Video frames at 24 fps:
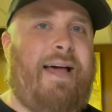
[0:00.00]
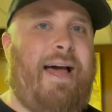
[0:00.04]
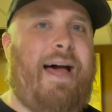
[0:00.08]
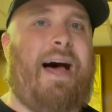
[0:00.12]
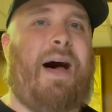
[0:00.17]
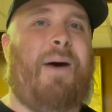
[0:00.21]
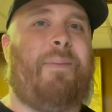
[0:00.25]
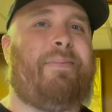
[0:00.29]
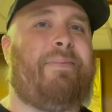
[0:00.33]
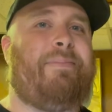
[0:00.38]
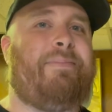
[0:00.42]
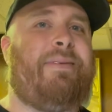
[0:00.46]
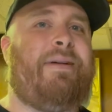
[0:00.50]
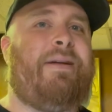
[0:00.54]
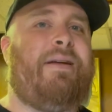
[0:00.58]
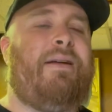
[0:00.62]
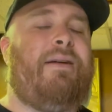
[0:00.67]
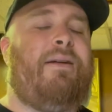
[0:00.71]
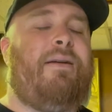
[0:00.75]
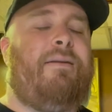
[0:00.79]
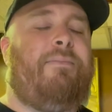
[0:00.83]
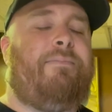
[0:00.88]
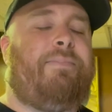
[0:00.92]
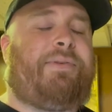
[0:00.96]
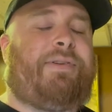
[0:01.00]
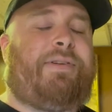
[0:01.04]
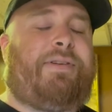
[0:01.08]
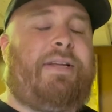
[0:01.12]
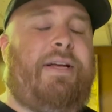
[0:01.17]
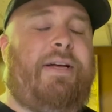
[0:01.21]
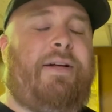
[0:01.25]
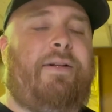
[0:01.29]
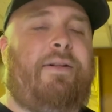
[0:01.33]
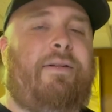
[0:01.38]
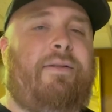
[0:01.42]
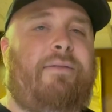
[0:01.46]
album. But
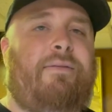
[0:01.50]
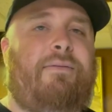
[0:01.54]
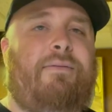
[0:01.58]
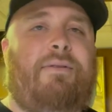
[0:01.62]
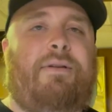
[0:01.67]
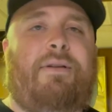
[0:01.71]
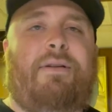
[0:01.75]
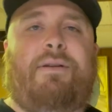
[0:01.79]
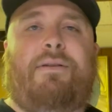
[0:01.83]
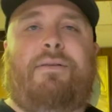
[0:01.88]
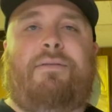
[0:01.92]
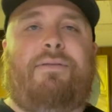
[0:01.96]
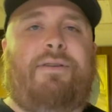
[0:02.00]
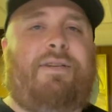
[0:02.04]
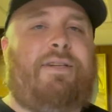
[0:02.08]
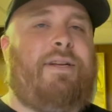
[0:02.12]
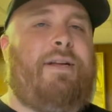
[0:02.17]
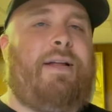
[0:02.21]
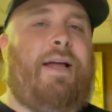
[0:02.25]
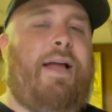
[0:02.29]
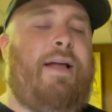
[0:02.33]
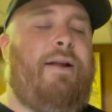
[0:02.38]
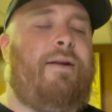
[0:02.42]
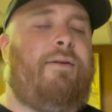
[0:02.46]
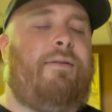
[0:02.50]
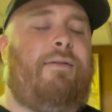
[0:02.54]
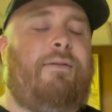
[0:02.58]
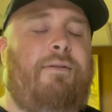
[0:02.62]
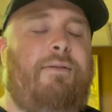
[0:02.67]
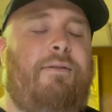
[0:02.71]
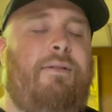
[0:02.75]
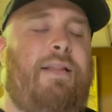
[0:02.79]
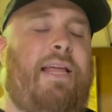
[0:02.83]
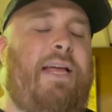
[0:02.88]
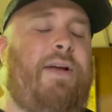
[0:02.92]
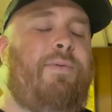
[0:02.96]
still, Kristen Hayter,
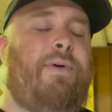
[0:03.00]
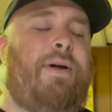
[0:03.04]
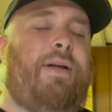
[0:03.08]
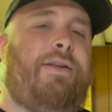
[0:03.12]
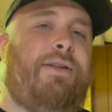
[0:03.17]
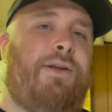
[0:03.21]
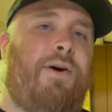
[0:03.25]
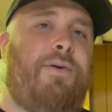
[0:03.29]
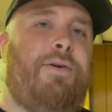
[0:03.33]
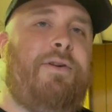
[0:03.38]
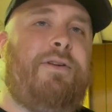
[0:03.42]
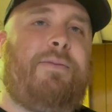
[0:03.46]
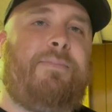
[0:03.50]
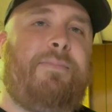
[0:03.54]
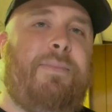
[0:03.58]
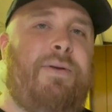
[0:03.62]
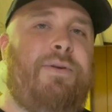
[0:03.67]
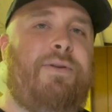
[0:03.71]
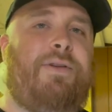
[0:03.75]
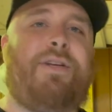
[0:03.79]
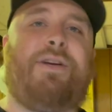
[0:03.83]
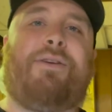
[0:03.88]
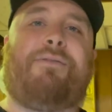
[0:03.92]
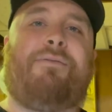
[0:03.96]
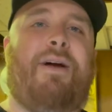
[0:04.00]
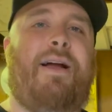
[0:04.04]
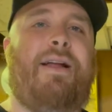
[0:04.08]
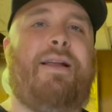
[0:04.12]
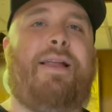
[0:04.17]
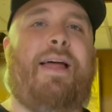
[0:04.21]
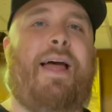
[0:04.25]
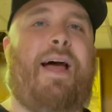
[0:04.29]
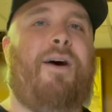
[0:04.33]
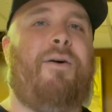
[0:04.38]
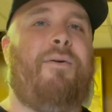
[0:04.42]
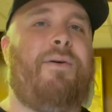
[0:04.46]
Lingua Ignota's music right
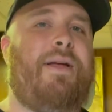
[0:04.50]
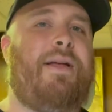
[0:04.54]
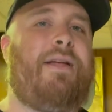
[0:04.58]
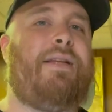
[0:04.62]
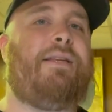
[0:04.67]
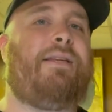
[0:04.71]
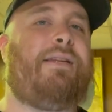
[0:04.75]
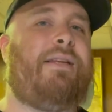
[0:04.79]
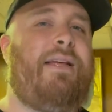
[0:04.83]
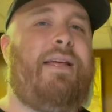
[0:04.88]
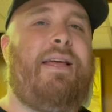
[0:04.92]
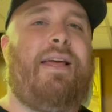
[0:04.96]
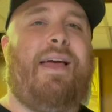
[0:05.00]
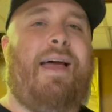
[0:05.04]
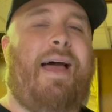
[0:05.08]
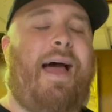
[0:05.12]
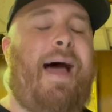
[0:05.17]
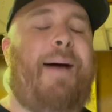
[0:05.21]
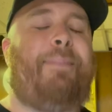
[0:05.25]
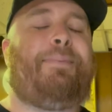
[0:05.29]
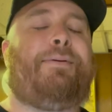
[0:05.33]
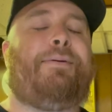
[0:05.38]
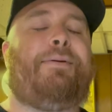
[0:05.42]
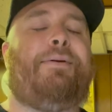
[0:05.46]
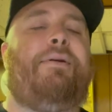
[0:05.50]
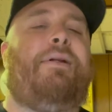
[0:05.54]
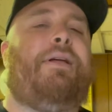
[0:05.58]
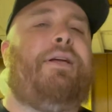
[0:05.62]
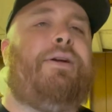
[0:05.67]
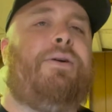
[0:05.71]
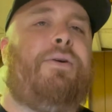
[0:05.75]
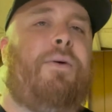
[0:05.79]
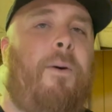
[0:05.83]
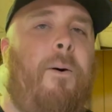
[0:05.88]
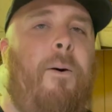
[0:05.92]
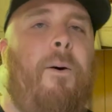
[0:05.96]
now is
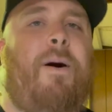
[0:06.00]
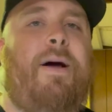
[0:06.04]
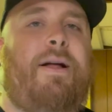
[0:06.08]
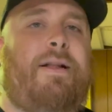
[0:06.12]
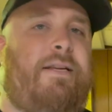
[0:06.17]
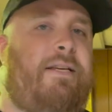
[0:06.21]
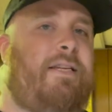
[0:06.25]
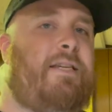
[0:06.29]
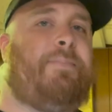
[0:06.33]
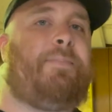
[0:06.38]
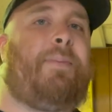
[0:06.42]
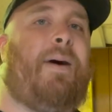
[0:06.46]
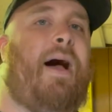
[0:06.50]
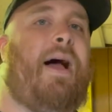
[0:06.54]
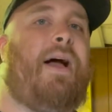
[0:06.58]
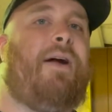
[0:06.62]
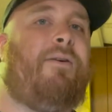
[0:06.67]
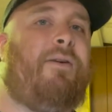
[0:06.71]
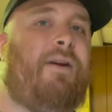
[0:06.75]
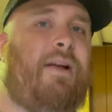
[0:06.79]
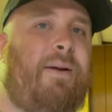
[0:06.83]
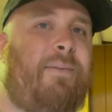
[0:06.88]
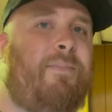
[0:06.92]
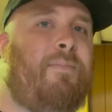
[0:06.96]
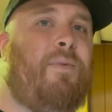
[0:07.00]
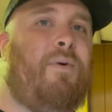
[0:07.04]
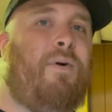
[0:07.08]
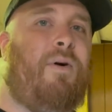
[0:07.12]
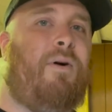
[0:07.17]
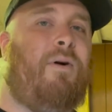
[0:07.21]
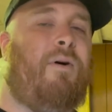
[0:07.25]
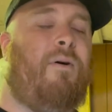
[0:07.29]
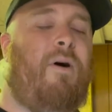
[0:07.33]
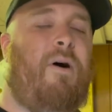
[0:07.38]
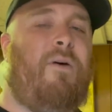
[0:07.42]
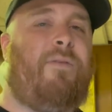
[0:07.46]
absolutely awe-inspiring
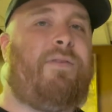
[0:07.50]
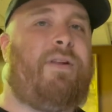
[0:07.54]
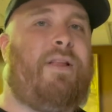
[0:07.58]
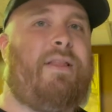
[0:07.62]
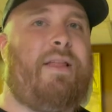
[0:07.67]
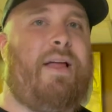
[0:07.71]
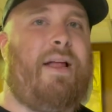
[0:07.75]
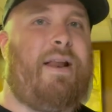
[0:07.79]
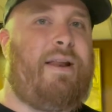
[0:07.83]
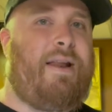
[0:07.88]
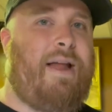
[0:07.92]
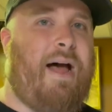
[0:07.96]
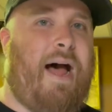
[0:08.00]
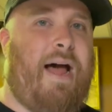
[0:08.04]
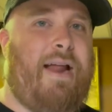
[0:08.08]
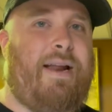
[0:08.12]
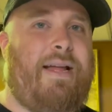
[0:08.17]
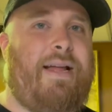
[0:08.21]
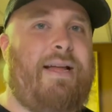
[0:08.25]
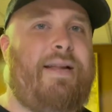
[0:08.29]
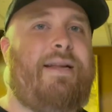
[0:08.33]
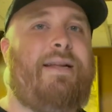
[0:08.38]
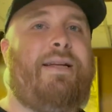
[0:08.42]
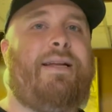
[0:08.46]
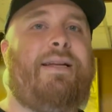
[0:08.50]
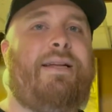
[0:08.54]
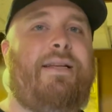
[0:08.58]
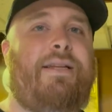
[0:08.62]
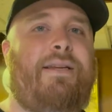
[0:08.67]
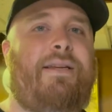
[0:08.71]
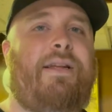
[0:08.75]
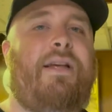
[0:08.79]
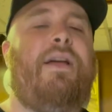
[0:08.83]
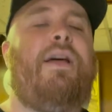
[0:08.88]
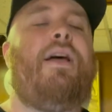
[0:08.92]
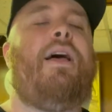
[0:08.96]
more often than not. It
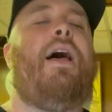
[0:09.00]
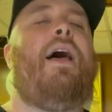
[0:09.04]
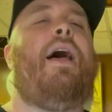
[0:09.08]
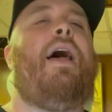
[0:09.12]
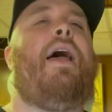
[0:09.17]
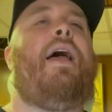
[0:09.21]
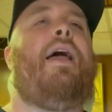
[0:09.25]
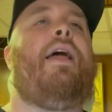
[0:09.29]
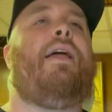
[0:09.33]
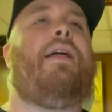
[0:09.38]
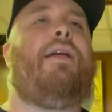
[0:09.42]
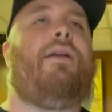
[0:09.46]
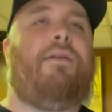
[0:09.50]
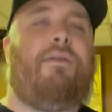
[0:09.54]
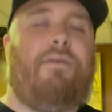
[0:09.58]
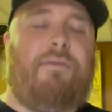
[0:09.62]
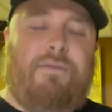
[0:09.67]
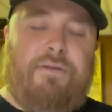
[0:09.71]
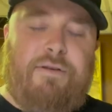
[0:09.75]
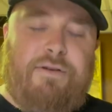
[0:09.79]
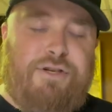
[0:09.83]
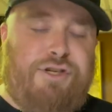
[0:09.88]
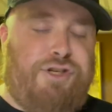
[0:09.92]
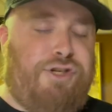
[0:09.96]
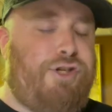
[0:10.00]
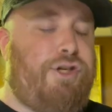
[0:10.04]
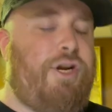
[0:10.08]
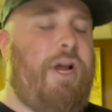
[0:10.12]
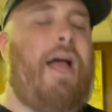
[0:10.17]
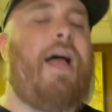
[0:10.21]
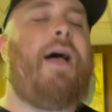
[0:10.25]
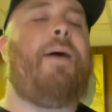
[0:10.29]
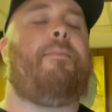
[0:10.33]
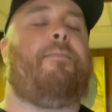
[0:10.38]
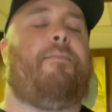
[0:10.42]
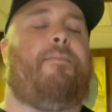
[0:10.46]
is a
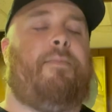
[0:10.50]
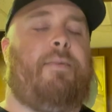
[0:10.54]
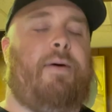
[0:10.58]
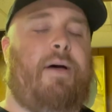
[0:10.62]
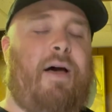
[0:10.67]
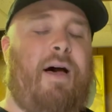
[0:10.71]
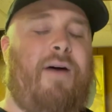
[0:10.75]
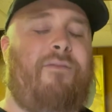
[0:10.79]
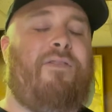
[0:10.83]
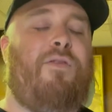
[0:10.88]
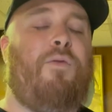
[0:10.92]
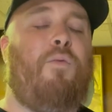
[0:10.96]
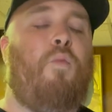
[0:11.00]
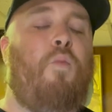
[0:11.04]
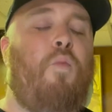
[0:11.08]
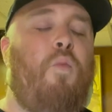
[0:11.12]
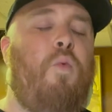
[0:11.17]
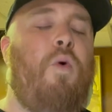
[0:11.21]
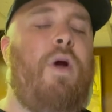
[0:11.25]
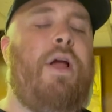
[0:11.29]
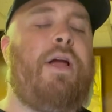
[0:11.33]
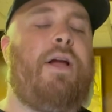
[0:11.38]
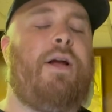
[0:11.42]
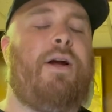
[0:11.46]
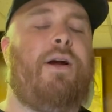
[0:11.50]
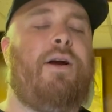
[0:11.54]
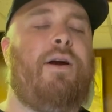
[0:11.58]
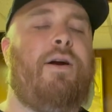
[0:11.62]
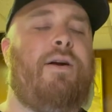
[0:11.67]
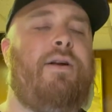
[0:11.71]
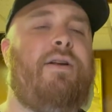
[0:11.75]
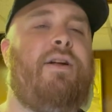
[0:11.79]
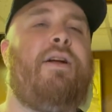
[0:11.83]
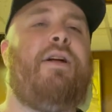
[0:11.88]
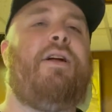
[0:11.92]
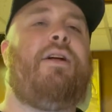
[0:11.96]
gem of a
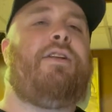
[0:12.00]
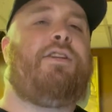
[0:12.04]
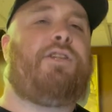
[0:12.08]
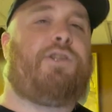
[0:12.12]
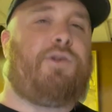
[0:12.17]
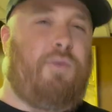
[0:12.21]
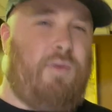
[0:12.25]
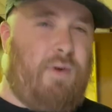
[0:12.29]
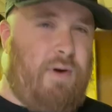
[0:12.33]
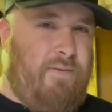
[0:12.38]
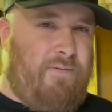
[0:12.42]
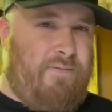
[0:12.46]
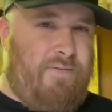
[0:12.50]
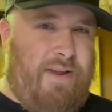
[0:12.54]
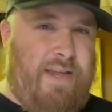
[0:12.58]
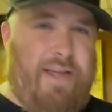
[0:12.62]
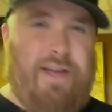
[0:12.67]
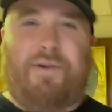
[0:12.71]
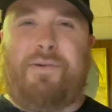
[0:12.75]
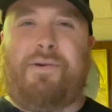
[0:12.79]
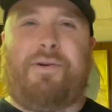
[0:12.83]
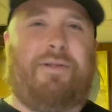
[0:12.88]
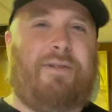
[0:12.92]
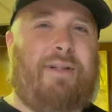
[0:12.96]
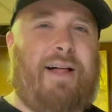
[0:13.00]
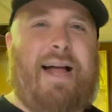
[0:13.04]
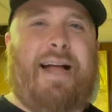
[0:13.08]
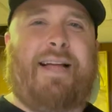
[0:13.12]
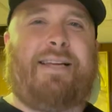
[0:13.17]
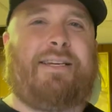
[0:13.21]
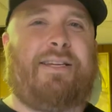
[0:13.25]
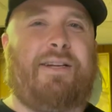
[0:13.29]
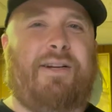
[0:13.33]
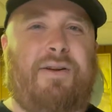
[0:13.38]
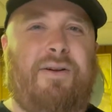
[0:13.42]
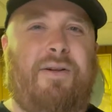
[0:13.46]
weird sort of
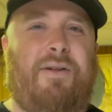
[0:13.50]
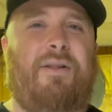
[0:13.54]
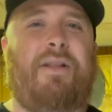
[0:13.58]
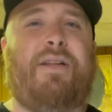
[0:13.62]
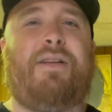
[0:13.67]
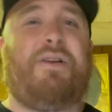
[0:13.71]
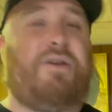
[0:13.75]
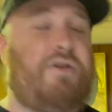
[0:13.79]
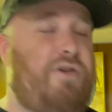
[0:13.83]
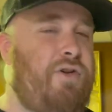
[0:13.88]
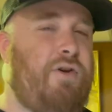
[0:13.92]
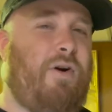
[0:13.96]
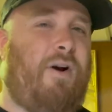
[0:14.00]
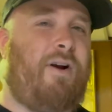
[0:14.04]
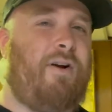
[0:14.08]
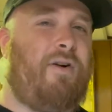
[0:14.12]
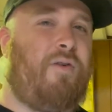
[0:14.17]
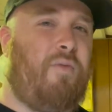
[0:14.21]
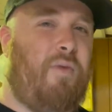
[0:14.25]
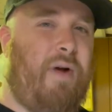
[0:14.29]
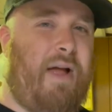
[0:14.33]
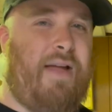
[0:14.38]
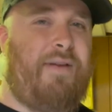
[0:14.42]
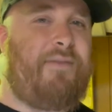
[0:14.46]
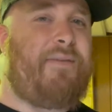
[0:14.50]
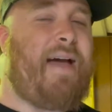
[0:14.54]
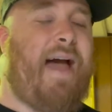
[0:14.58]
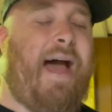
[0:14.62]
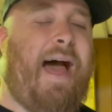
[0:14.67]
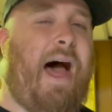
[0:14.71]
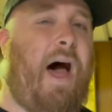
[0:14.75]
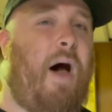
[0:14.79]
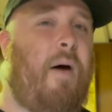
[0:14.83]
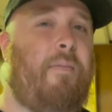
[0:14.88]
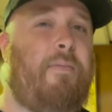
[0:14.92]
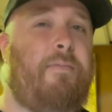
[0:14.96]
neoclassical and darkwave
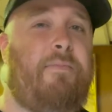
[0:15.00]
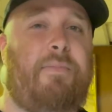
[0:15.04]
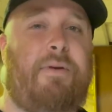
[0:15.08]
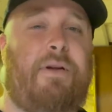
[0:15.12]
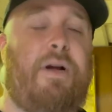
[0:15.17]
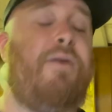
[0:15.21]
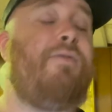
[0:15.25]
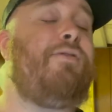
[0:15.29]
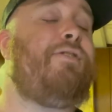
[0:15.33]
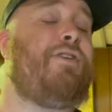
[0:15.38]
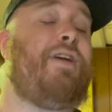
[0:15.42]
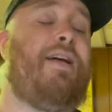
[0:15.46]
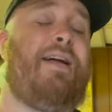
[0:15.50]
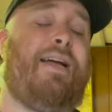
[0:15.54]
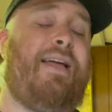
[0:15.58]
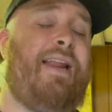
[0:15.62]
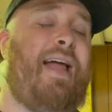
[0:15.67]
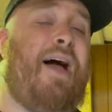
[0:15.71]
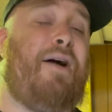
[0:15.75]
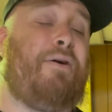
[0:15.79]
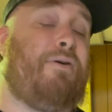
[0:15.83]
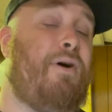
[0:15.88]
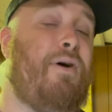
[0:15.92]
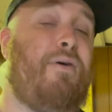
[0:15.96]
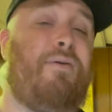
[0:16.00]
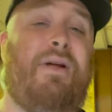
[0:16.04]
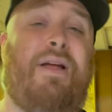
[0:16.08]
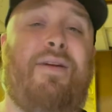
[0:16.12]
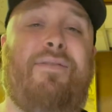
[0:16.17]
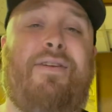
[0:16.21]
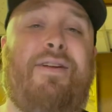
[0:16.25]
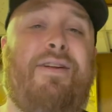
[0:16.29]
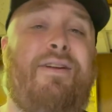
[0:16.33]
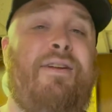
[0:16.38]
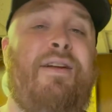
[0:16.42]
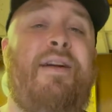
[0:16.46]
album. Go check it out. Go
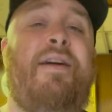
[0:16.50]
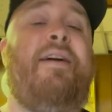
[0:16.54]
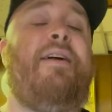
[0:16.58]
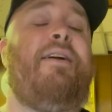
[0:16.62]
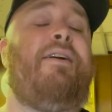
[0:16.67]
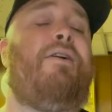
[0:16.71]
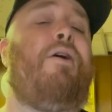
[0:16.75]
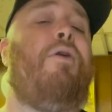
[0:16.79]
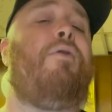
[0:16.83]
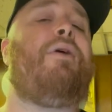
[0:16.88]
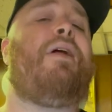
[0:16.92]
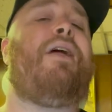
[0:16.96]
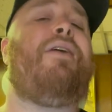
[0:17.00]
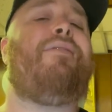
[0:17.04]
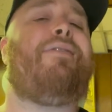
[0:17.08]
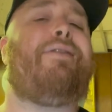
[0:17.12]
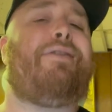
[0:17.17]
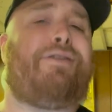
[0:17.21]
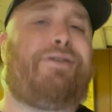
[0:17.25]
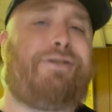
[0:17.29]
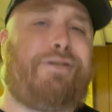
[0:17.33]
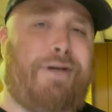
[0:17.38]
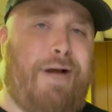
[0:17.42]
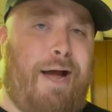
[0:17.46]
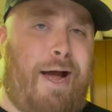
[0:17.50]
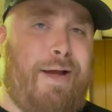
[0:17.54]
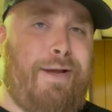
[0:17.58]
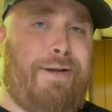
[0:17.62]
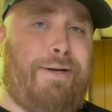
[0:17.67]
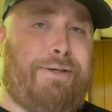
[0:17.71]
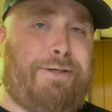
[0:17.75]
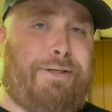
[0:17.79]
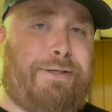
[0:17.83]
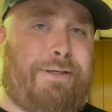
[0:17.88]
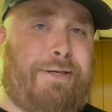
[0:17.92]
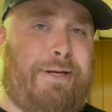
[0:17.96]
give it a shot
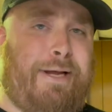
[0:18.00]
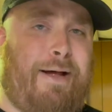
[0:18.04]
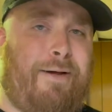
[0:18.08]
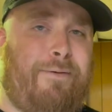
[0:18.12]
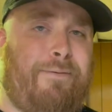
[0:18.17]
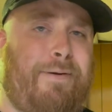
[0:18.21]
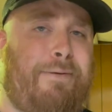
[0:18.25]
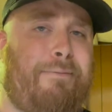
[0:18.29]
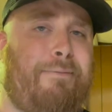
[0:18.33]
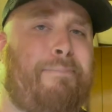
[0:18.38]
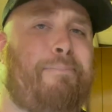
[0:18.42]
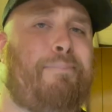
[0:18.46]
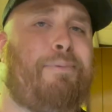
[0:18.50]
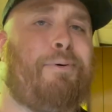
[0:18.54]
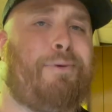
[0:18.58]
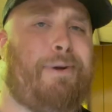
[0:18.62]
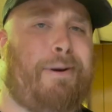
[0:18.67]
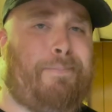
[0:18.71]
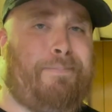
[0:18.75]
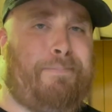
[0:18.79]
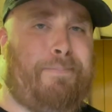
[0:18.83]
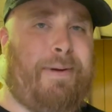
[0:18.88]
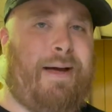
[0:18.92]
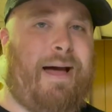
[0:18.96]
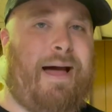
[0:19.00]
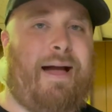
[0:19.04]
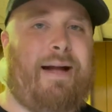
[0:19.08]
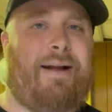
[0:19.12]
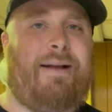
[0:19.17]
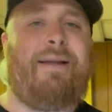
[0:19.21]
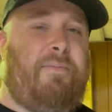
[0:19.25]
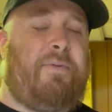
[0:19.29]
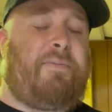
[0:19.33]
yourself and report back.